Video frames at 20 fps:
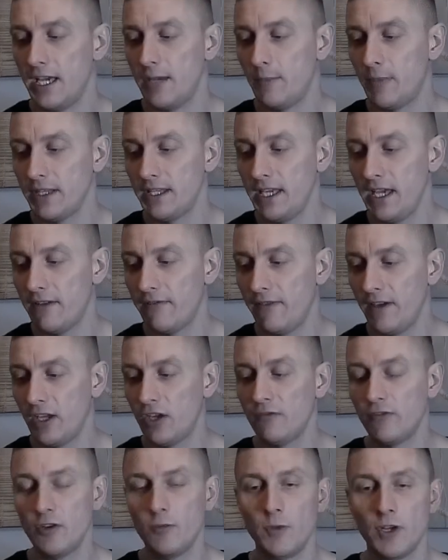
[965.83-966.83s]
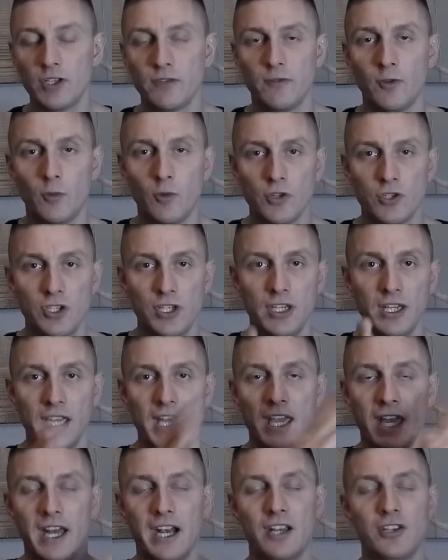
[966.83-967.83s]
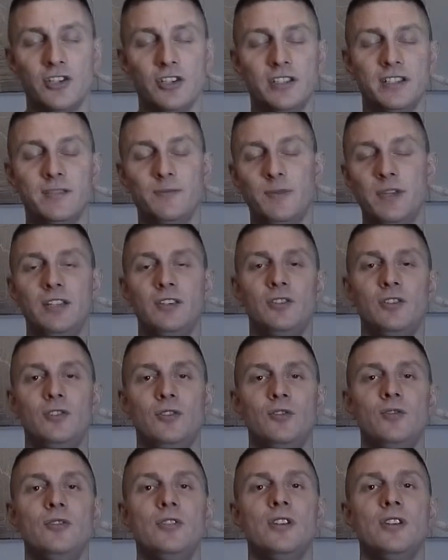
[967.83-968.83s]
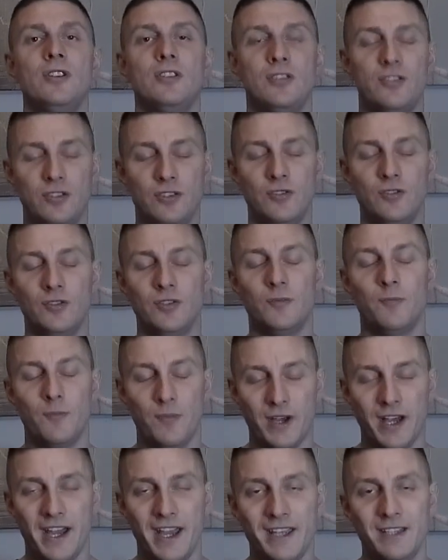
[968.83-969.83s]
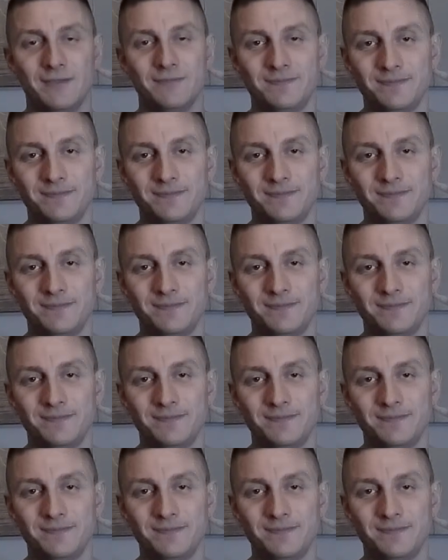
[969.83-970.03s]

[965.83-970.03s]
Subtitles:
But yeah, thank you very much for watching, and I shall speak to you soon. Bye.